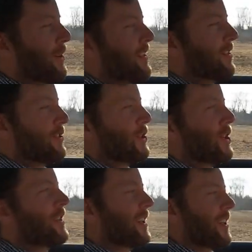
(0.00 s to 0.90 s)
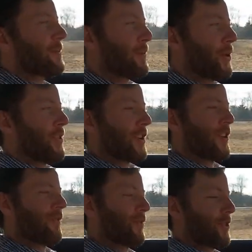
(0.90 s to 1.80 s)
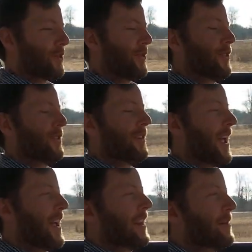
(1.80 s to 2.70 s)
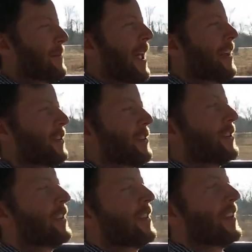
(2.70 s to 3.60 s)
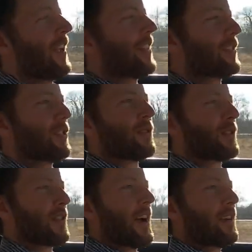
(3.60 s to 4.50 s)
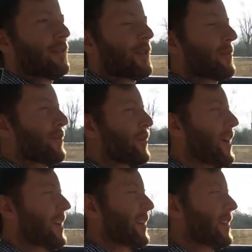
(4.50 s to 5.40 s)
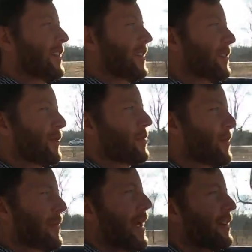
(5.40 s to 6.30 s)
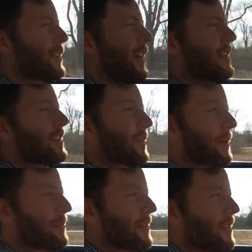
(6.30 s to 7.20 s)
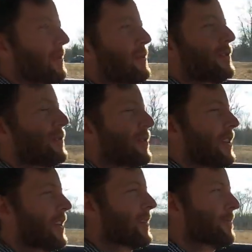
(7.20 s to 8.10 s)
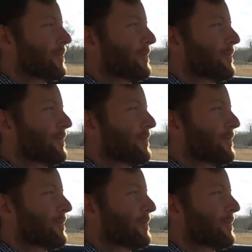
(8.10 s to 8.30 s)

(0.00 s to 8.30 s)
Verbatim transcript: was is you couldn't get both the convertible and the manual in 230i form. If you wanted a, a convertible manual, you had to step up to the M240i.